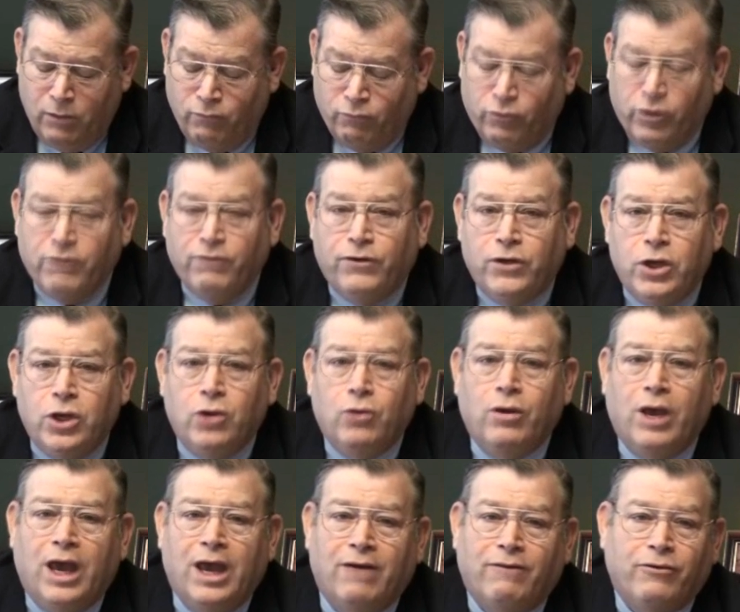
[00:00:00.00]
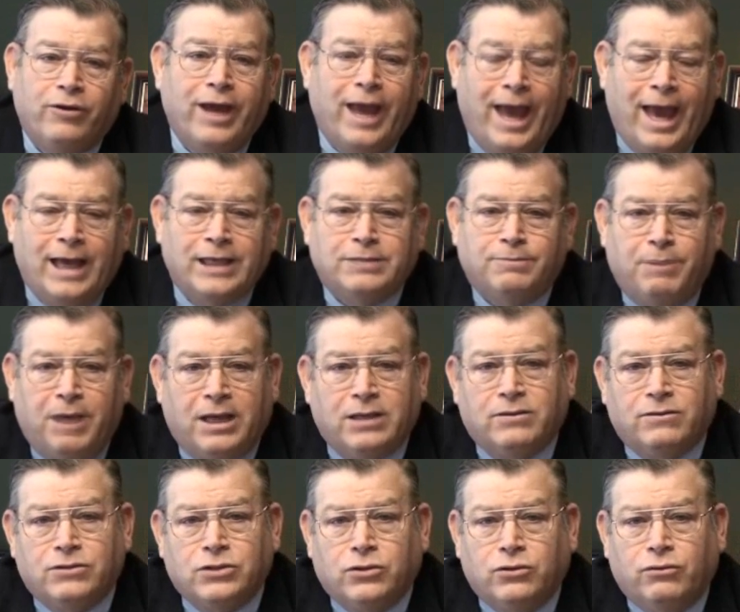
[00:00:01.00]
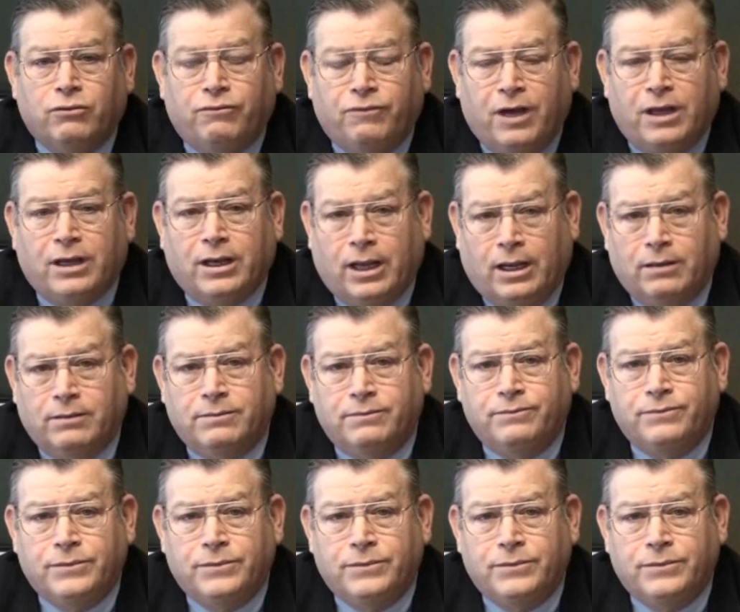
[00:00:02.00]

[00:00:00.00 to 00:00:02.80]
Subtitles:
Review every aspect of school funding.